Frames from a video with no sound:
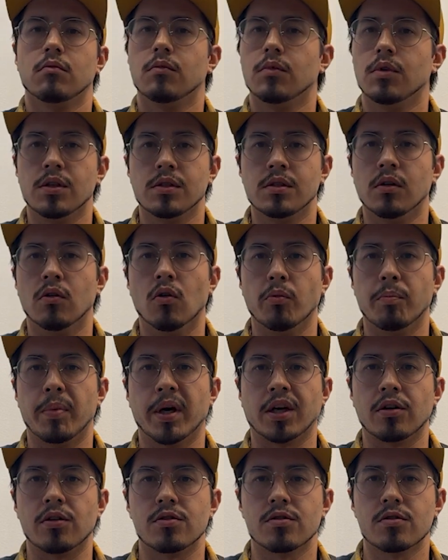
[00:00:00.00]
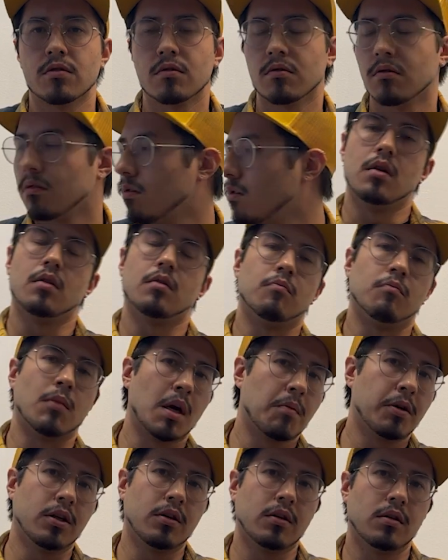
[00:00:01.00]
it's the whole package.
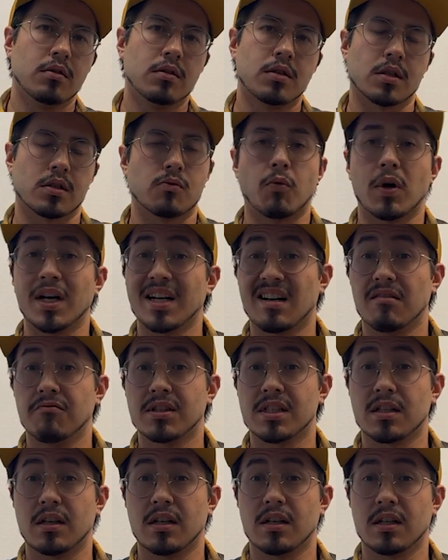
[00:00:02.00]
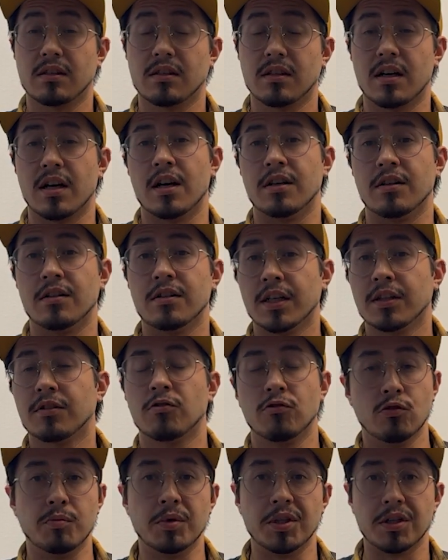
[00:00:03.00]
Maybe just one downside, and that
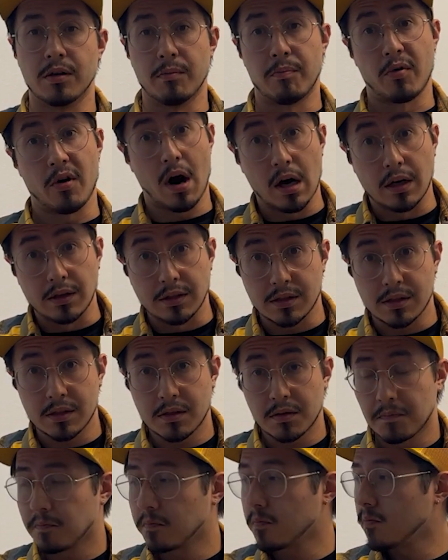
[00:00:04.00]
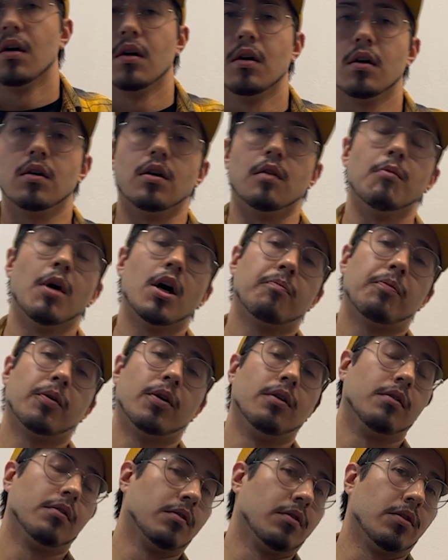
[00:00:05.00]
could be the price. In my
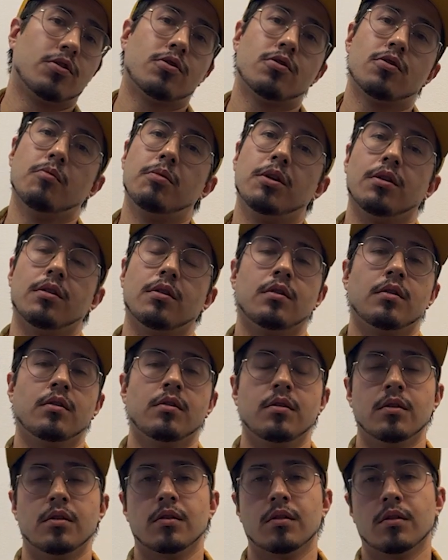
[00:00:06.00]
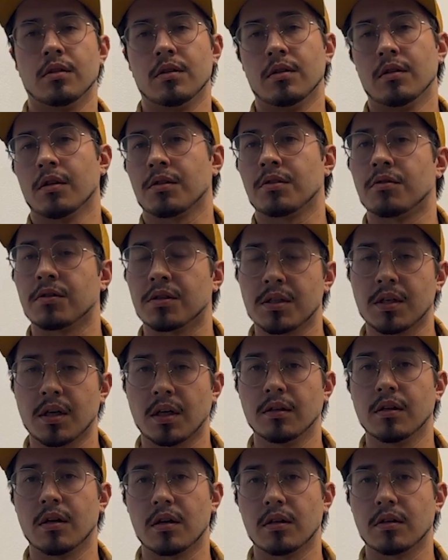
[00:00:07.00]
opinion, it should be the industry
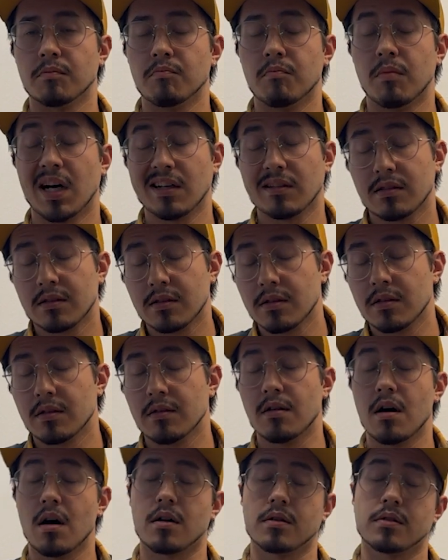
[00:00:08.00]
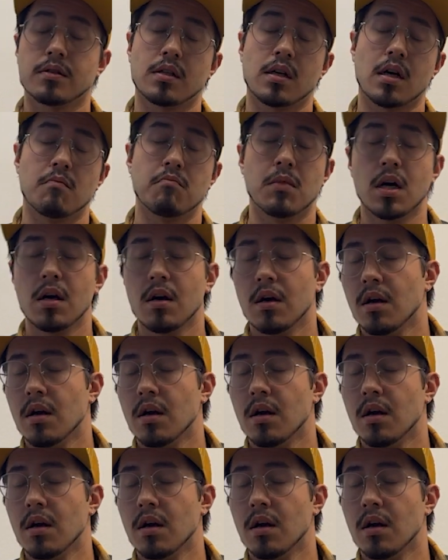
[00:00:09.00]
standard. But there are some